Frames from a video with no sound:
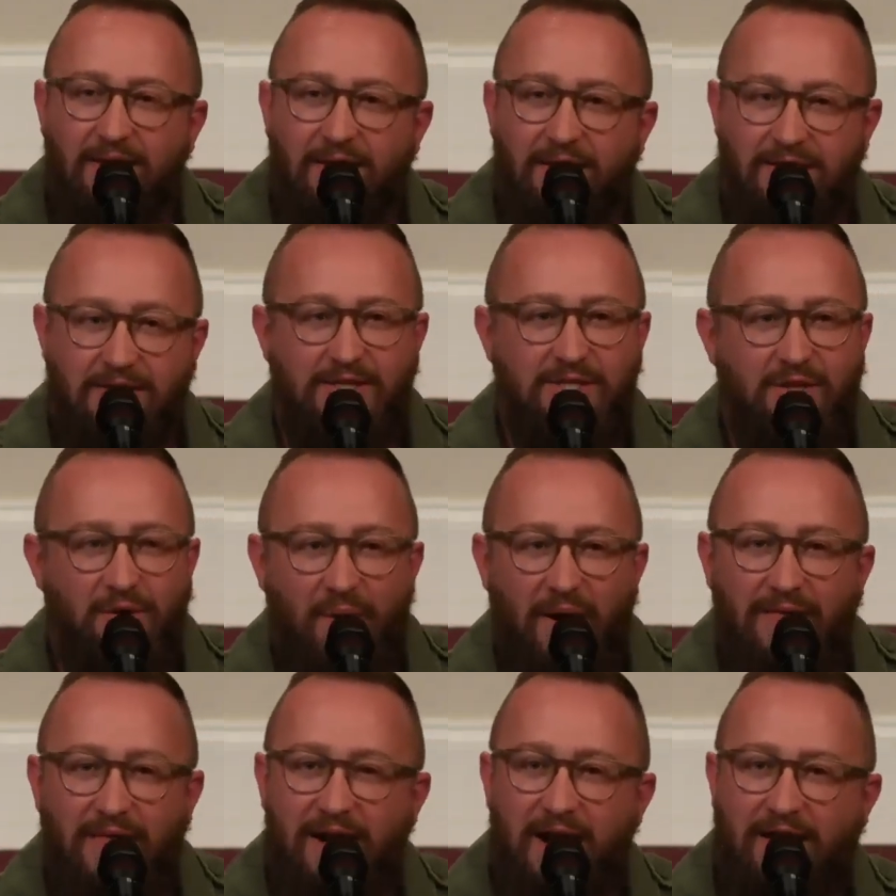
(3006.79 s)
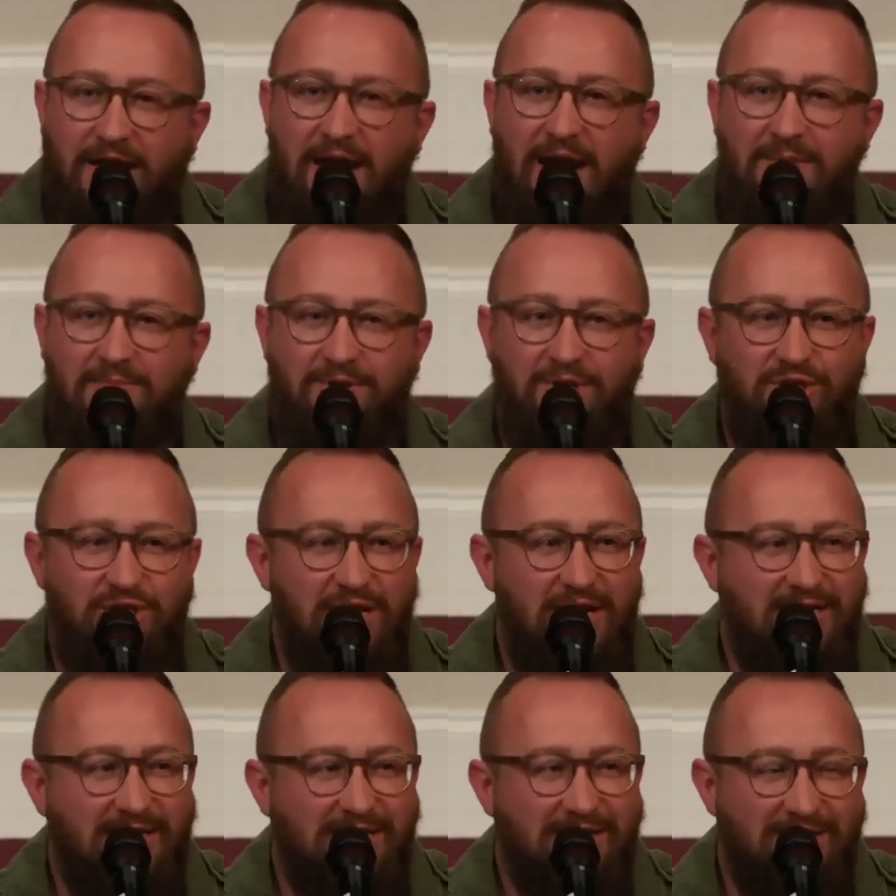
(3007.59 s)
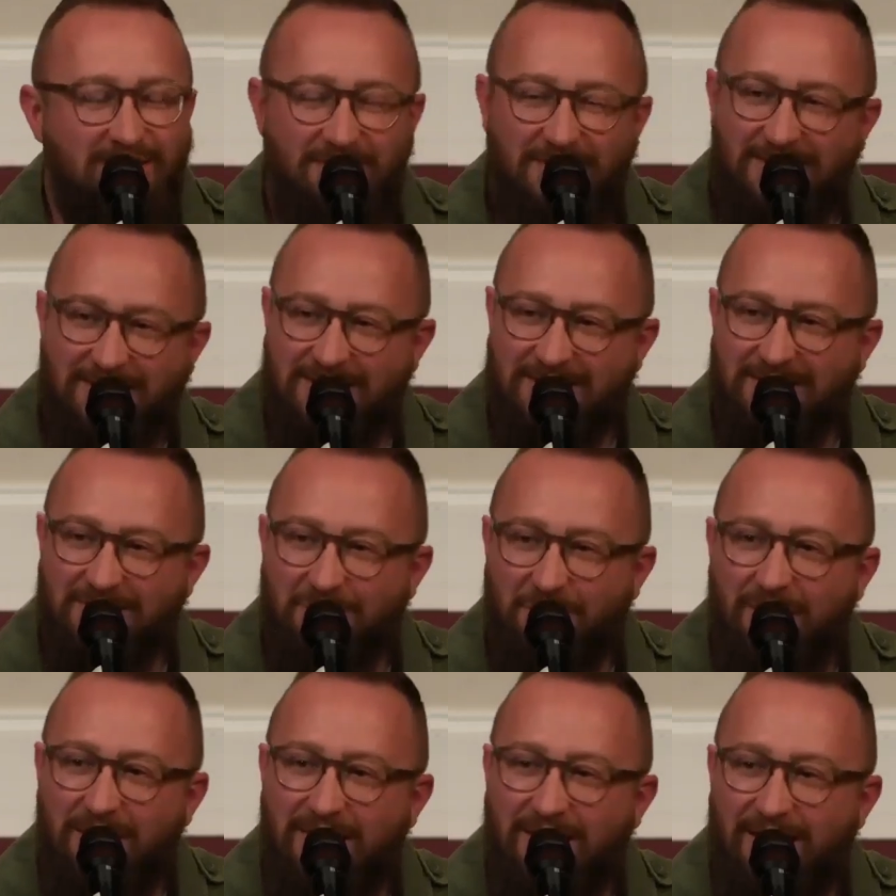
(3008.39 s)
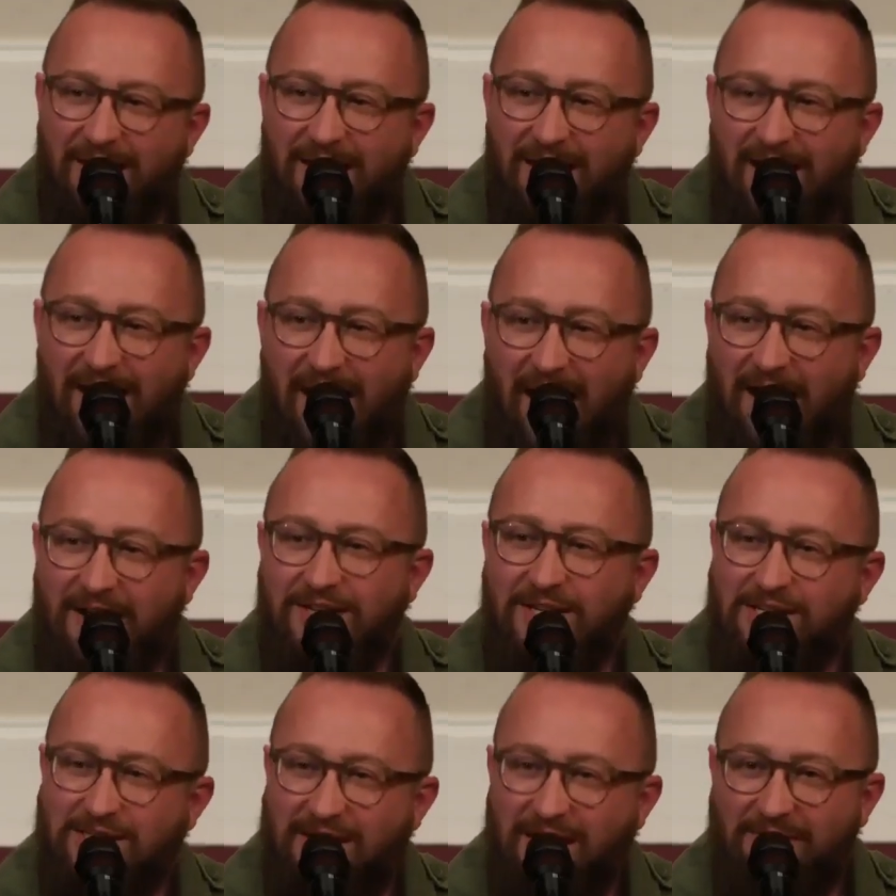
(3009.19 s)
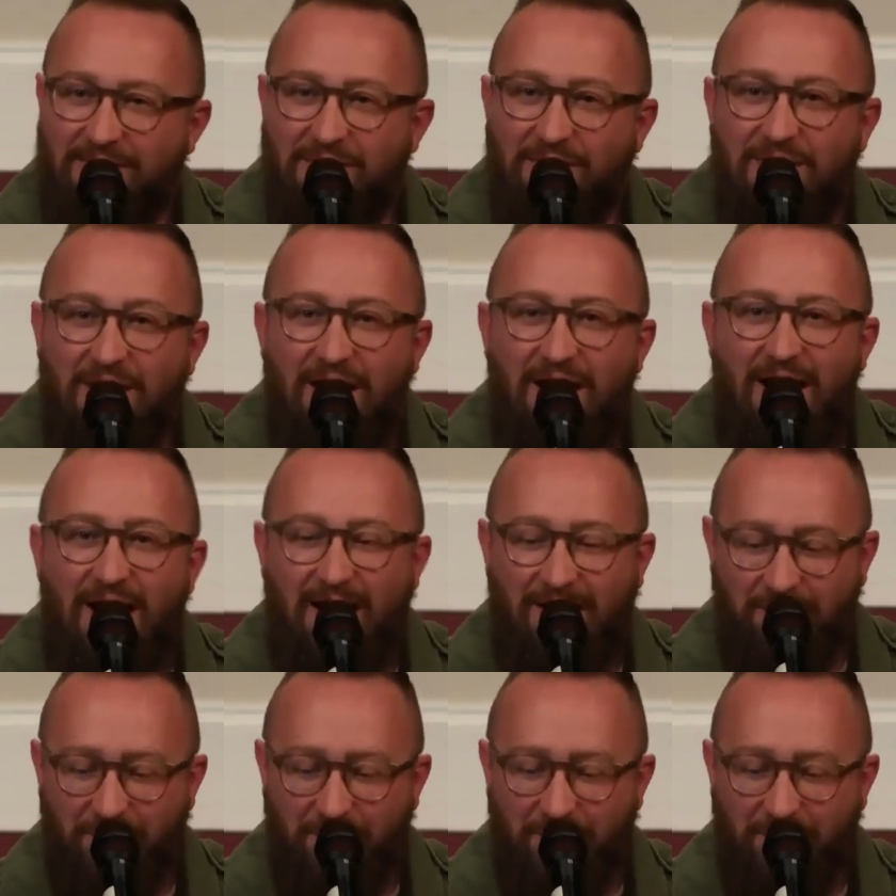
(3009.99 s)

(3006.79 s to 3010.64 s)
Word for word: This is the way that I came to Jesus, or this is the way that I discovered God.